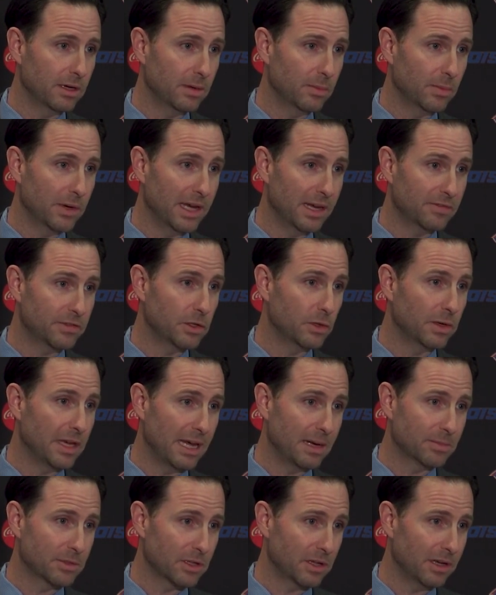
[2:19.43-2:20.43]
we have two
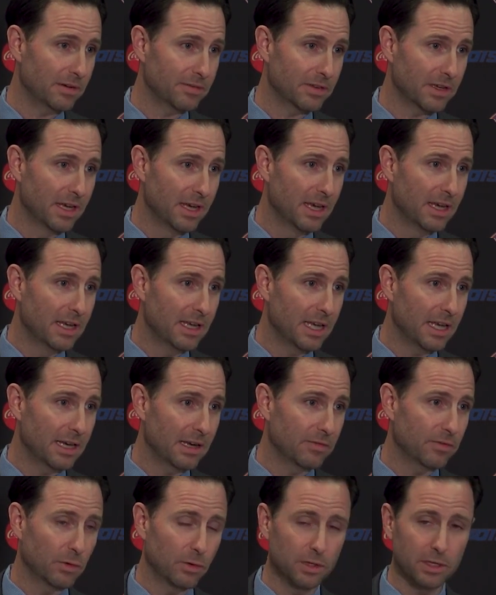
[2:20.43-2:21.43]
games left and I
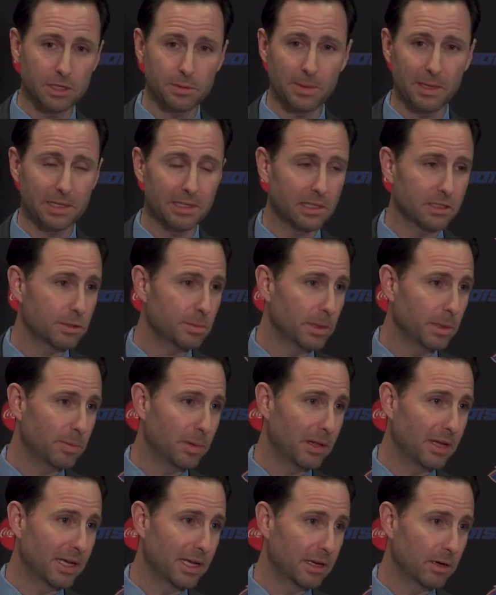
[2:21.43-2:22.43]
fully expect us to be
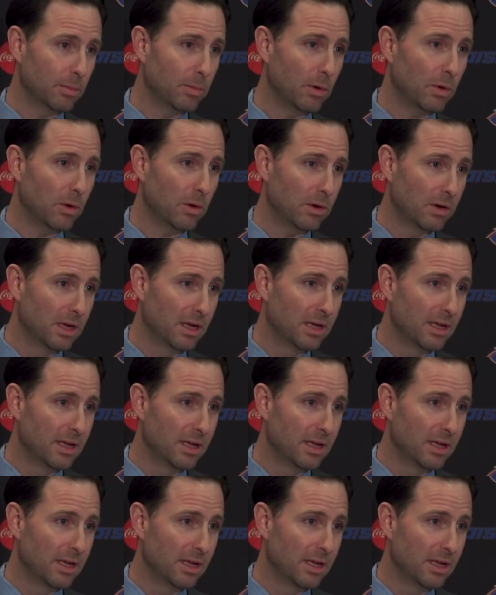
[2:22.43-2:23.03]
playing in a bowl.